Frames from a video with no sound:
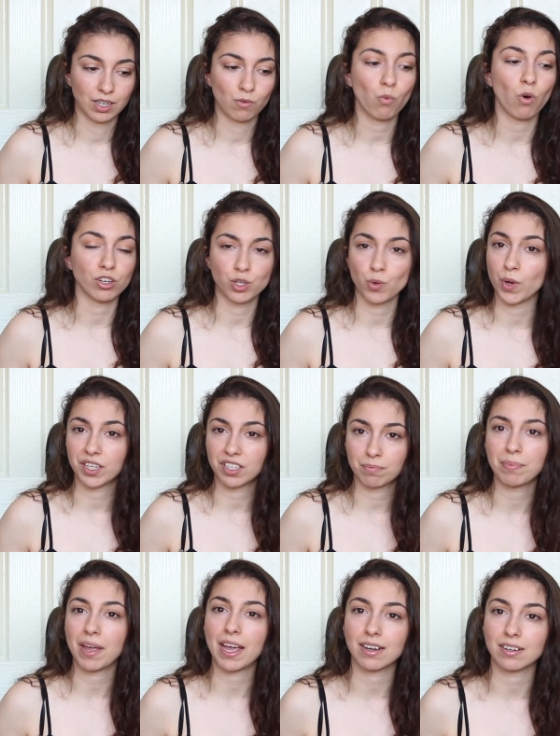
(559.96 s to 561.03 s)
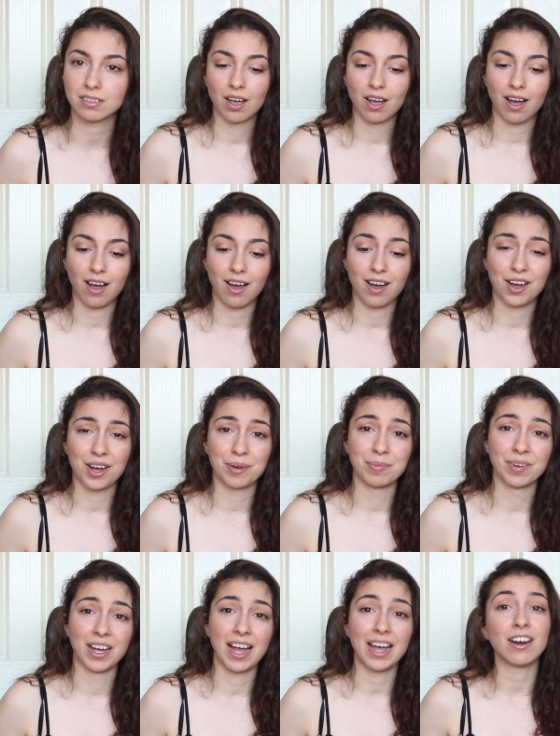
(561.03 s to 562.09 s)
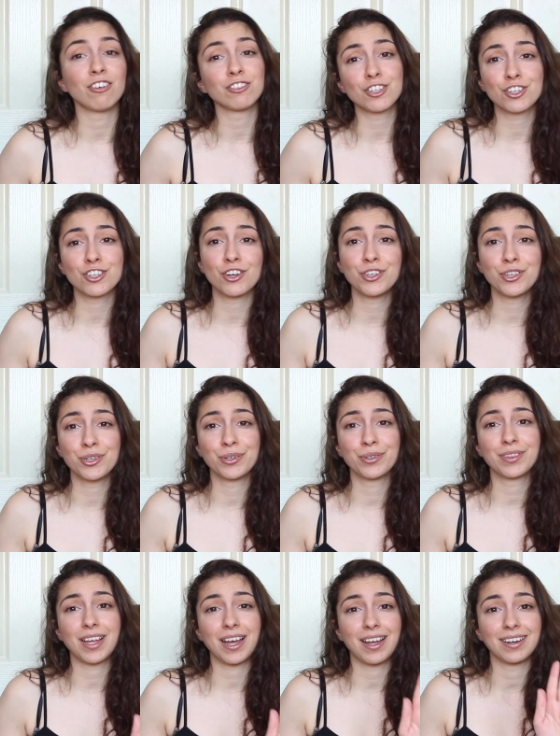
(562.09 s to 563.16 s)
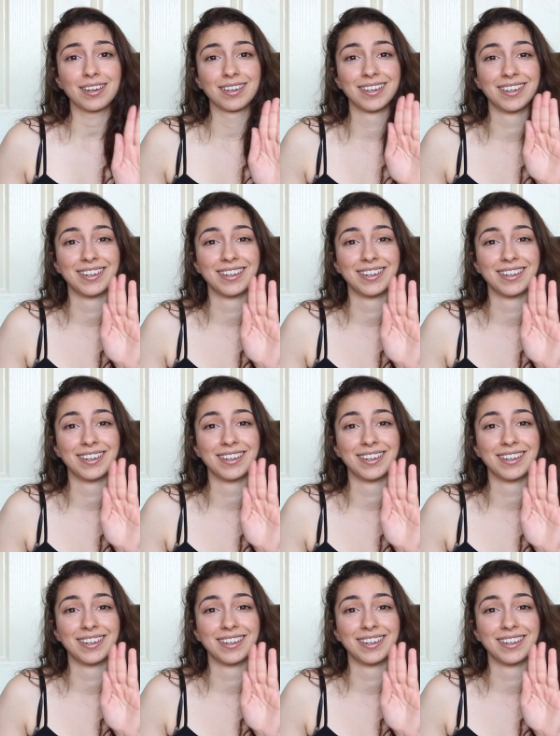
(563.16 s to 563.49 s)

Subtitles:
what to expect. And I'll just show you that